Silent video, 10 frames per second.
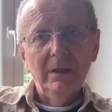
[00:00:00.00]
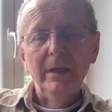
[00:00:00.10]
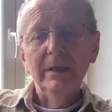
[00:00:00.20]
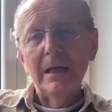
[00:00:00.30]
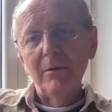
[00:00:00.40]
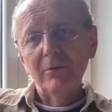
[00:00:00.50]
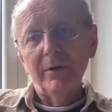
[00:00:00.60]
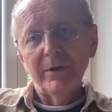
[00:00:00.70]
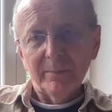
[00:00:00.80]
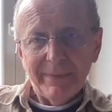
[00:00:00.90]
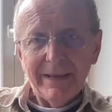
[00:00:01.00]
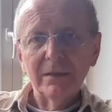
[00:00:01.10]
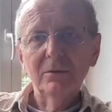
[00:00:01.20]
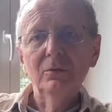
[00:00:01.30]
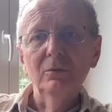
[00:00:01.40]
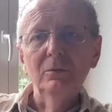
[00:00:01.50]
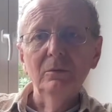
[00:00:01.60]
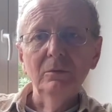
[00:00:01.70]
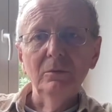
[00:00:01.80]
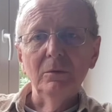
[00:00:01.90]
And now going back
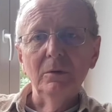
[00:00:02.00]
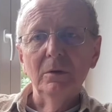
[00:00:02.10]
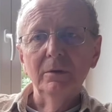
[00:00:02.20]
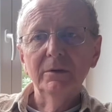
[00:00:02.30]
to uh,